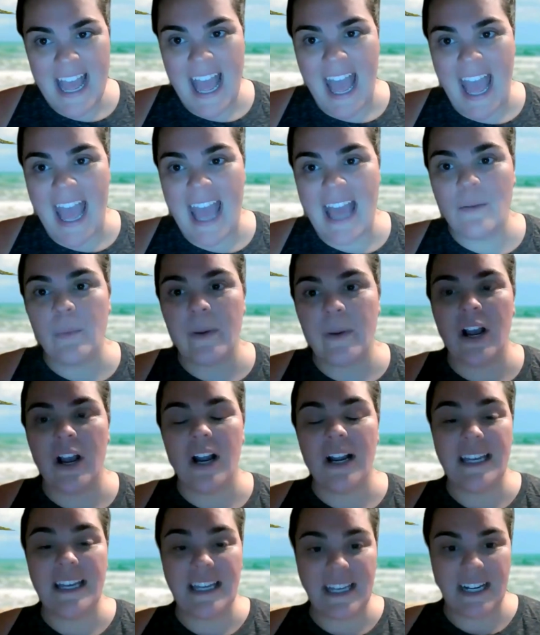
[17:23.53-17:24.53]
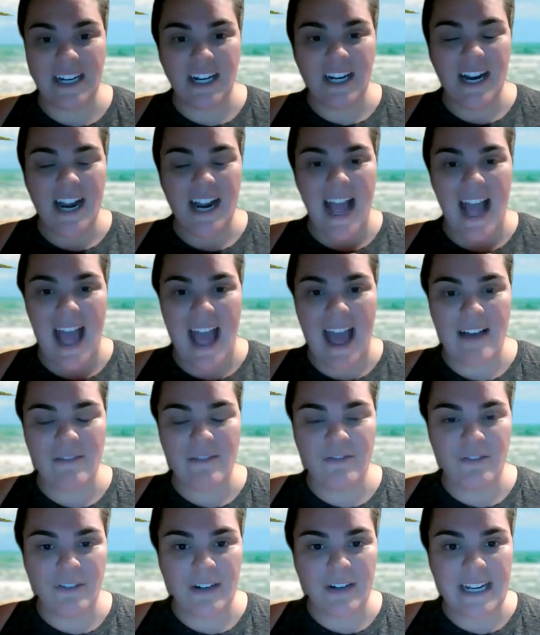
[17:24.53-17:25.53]
And we are here
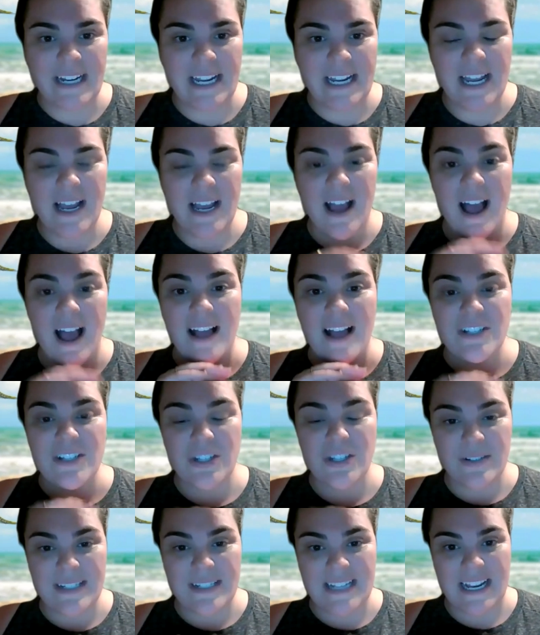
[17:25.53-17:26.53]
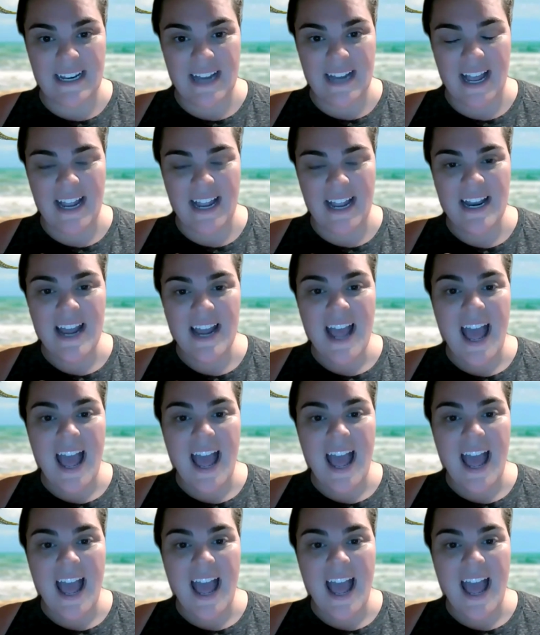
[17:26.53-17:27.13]
every uh, Tuesday night